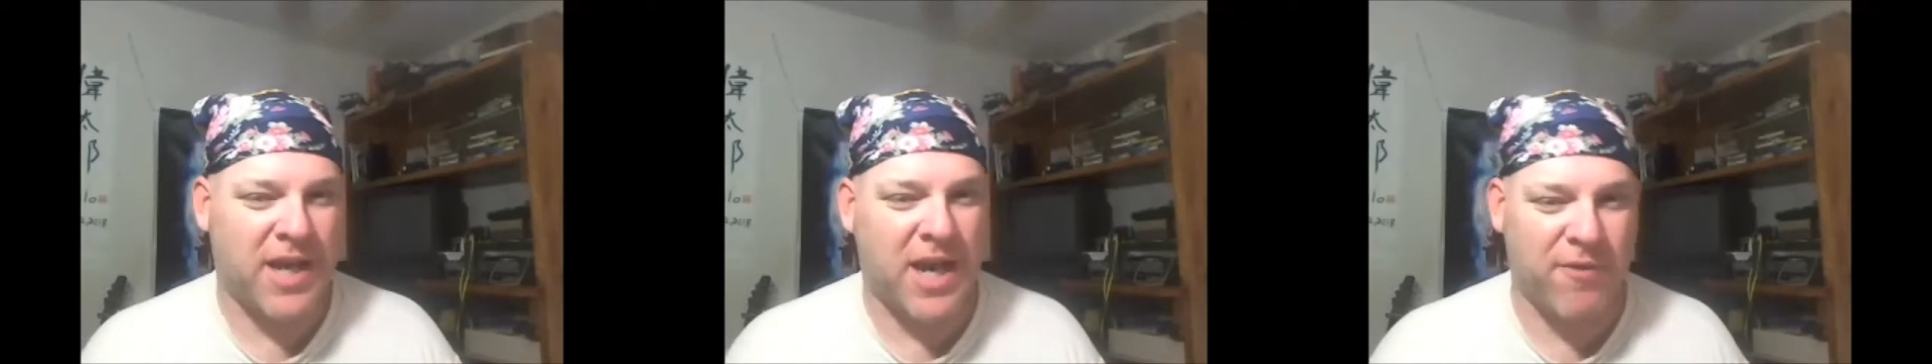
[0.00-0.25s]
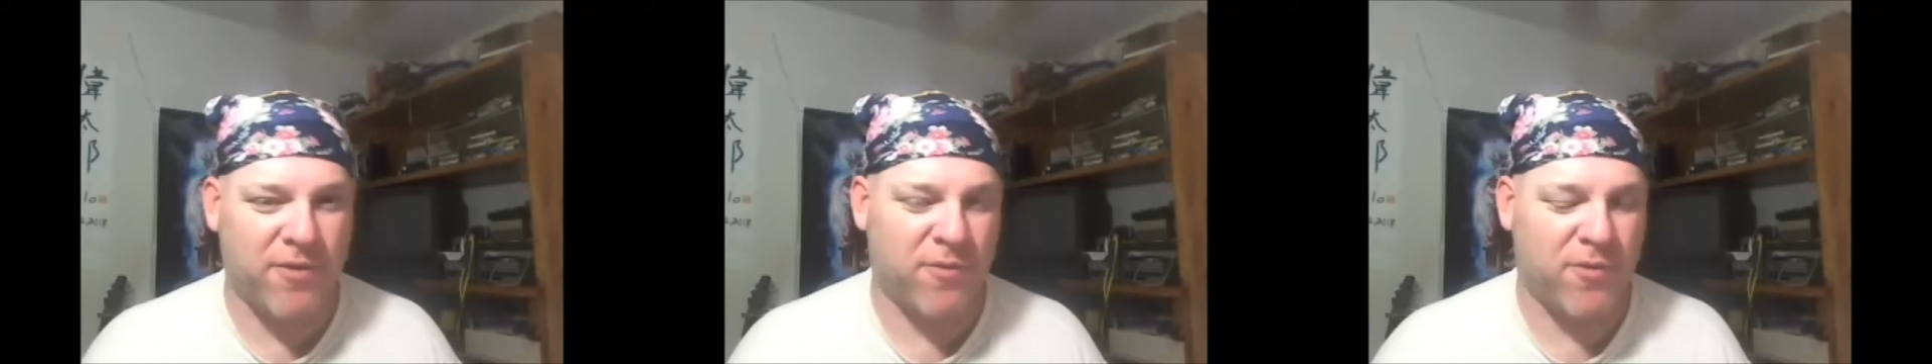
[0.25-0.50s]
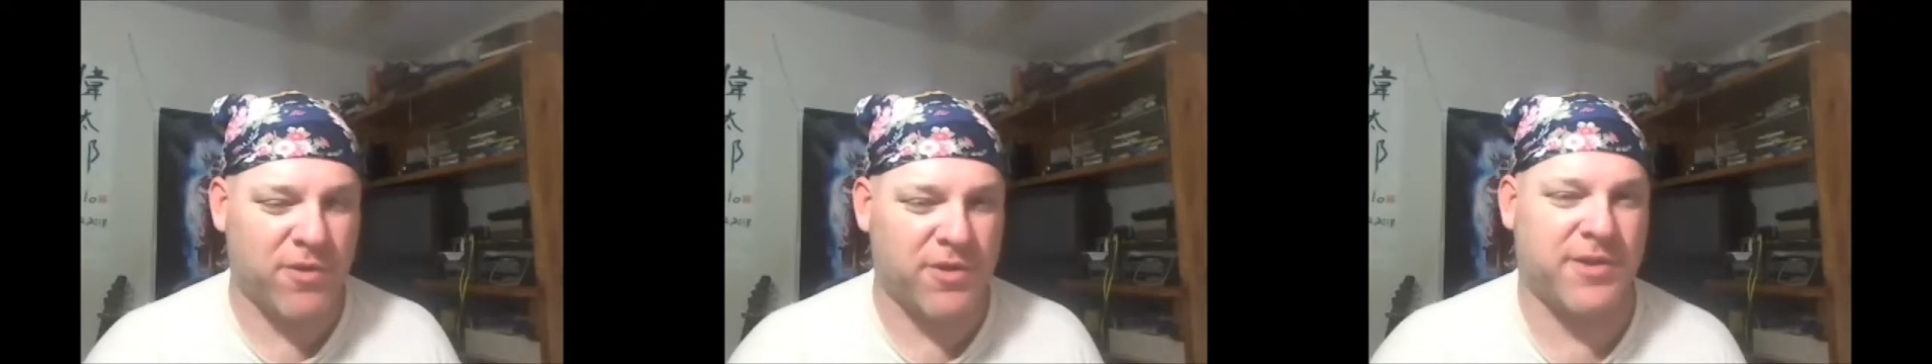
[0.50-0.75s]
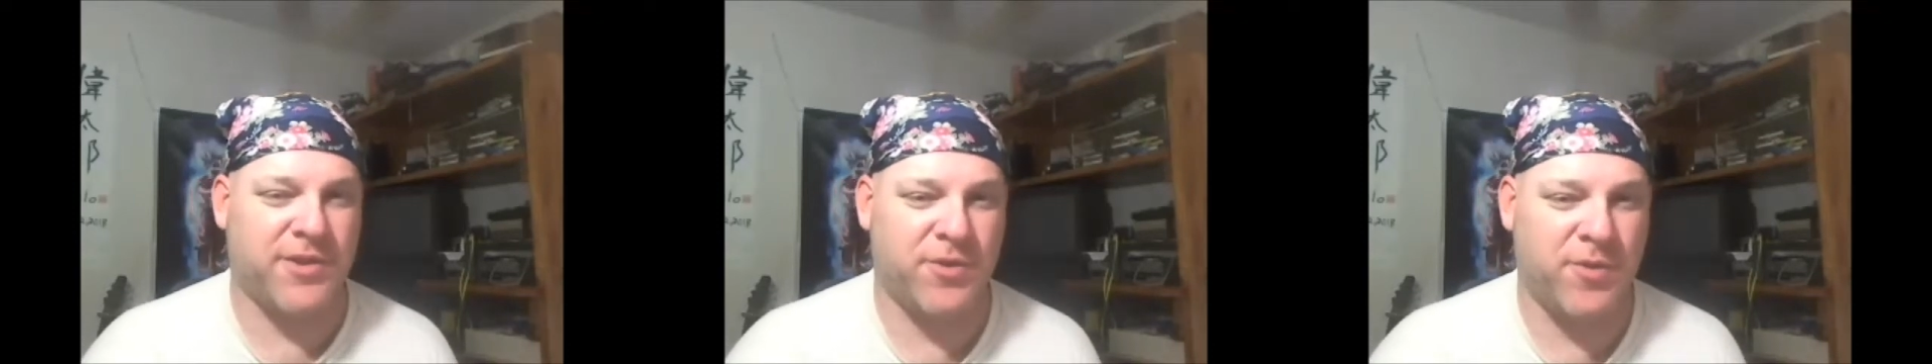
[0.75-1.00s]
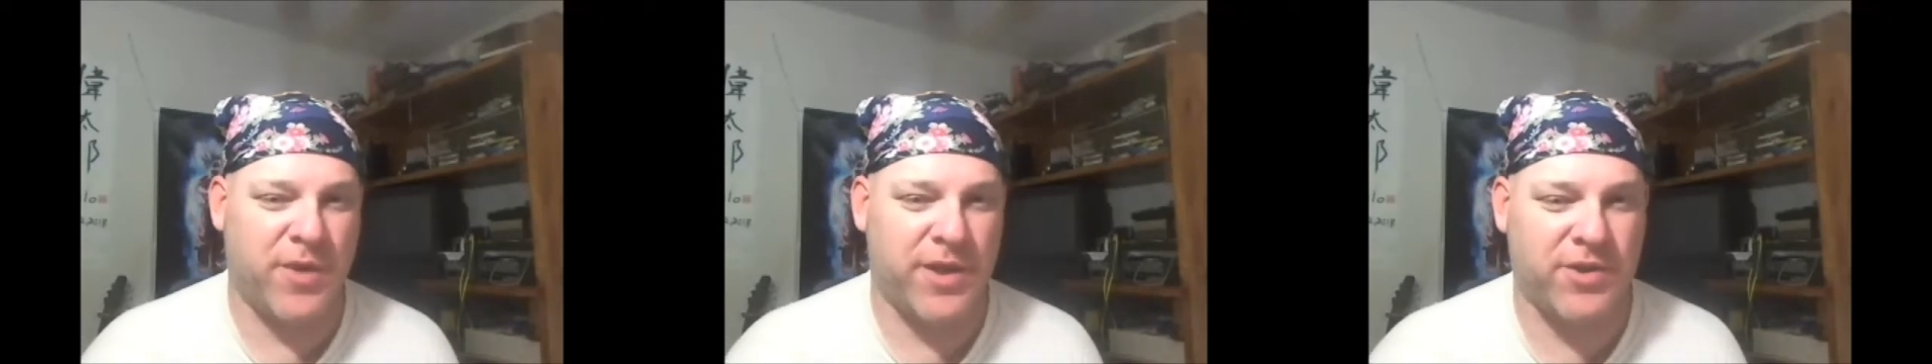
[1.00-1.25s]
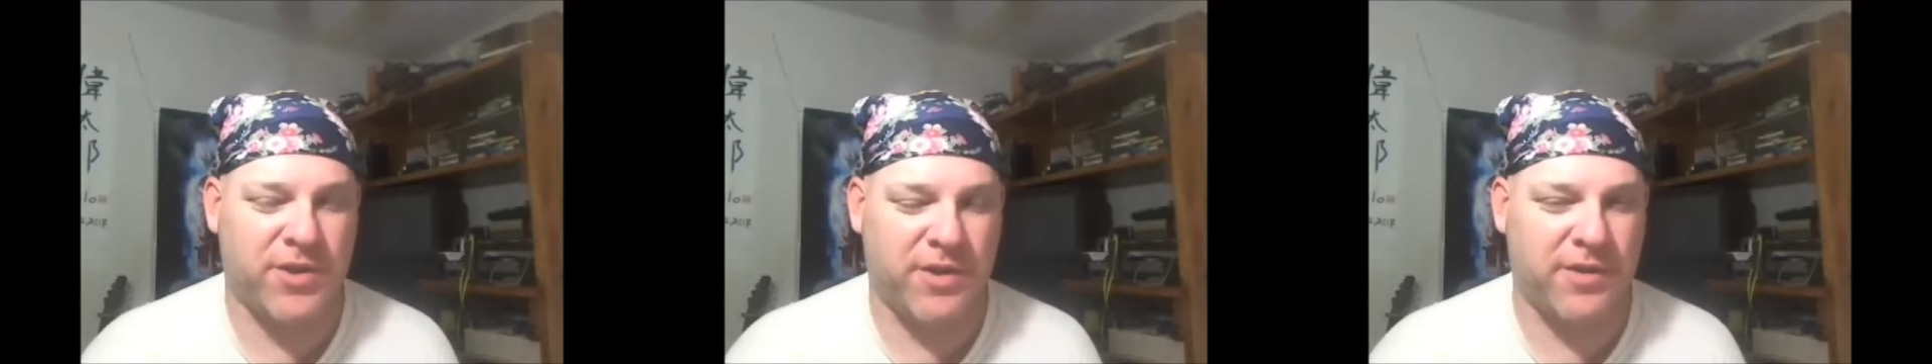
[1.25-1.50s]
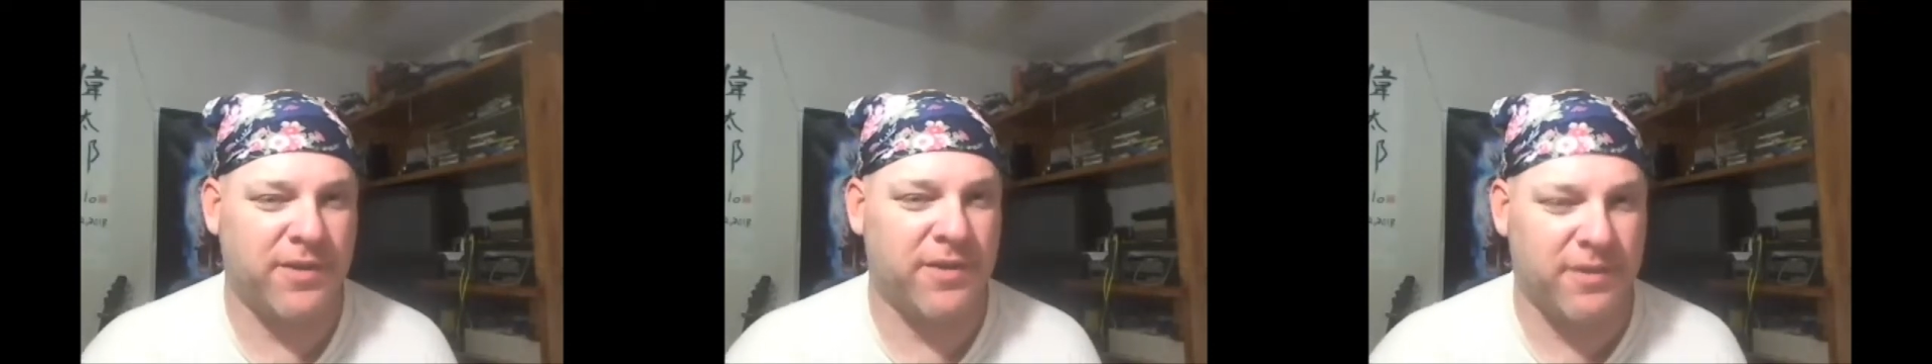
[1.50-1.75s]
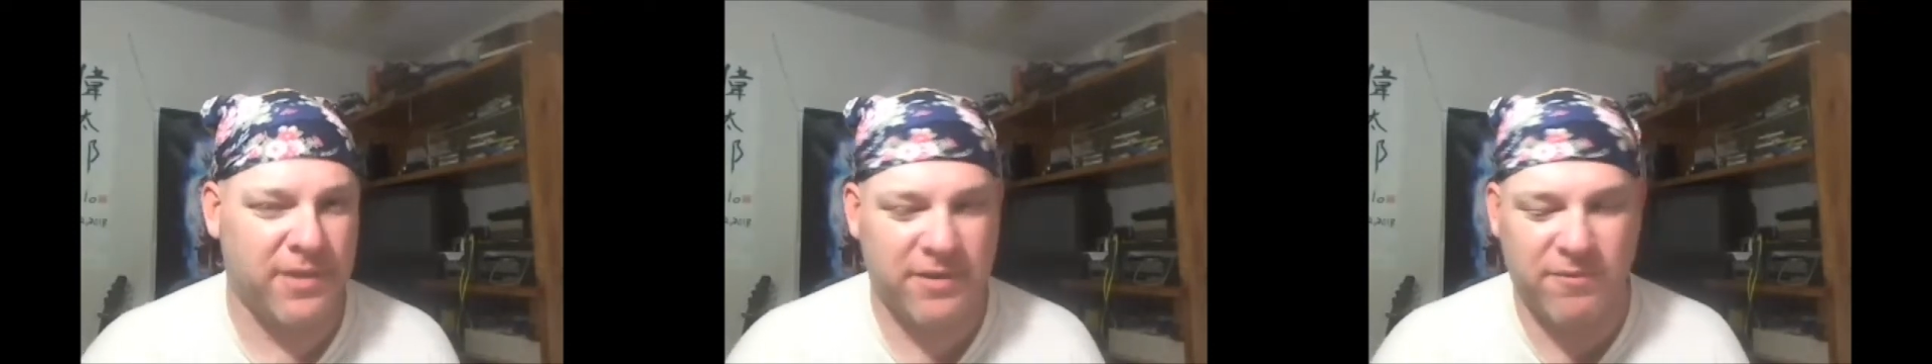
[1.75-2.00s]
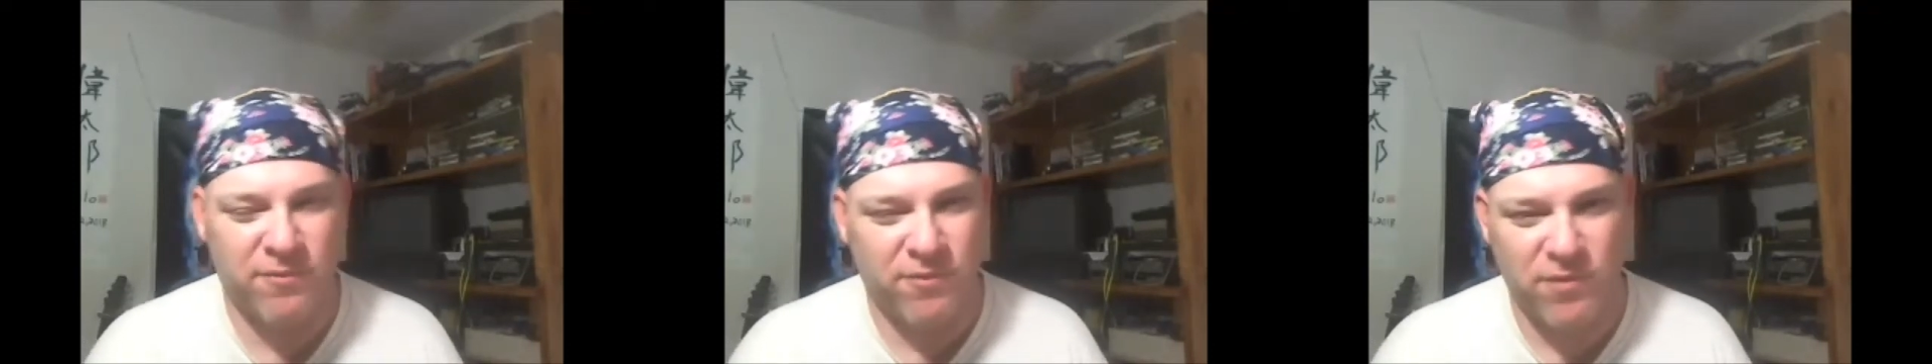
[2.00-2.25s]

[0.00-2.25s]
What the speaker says: high reward situation that